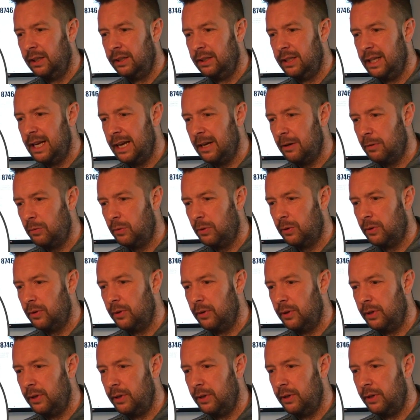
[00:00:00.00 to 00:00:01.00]
Now,
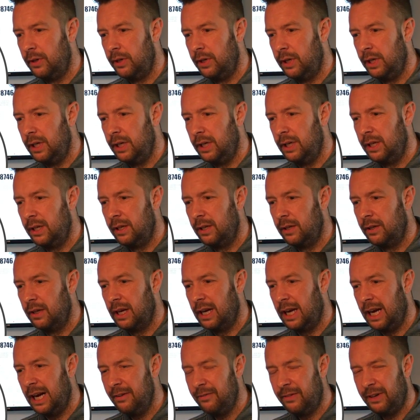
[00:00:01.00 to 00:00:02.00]

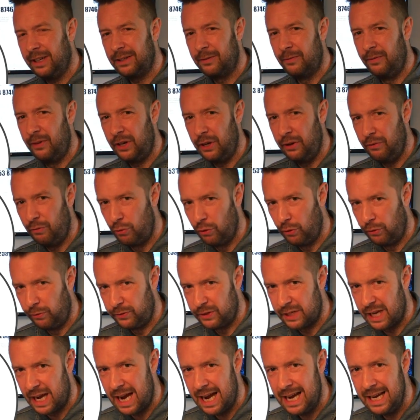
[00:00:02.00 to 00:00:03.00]
I've had a very rough
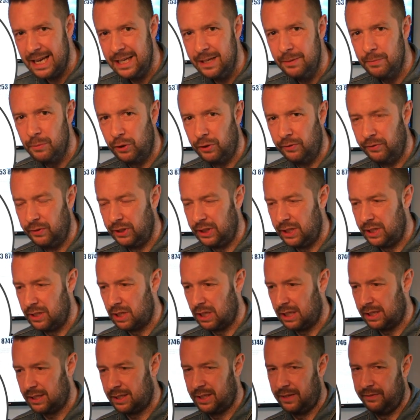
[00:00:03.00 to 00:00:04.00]
time over these
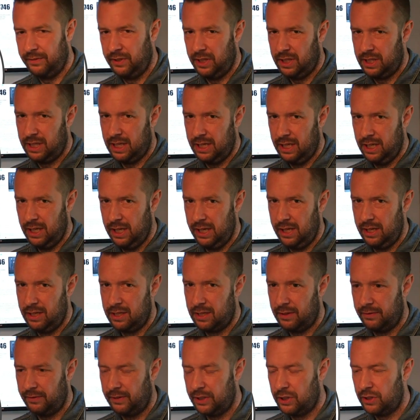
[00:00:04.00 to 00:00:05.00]
last 7 to 10
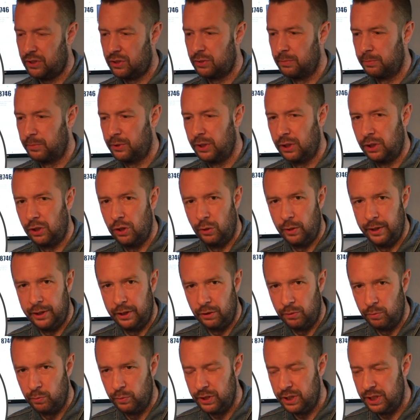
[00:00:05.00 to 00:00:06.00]
days. I've had something going
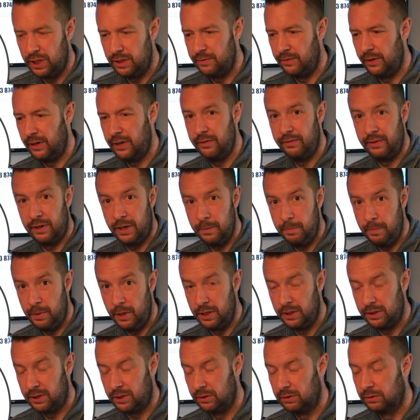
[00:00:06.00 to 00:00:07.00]
on which is very, very
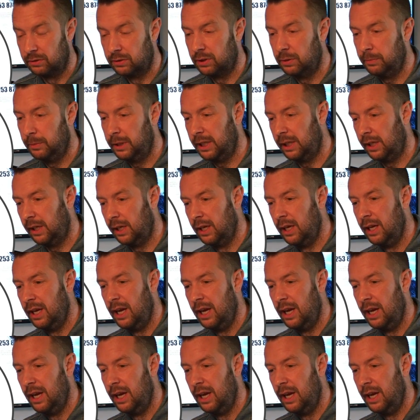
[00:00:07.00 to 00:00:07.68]
personal to me.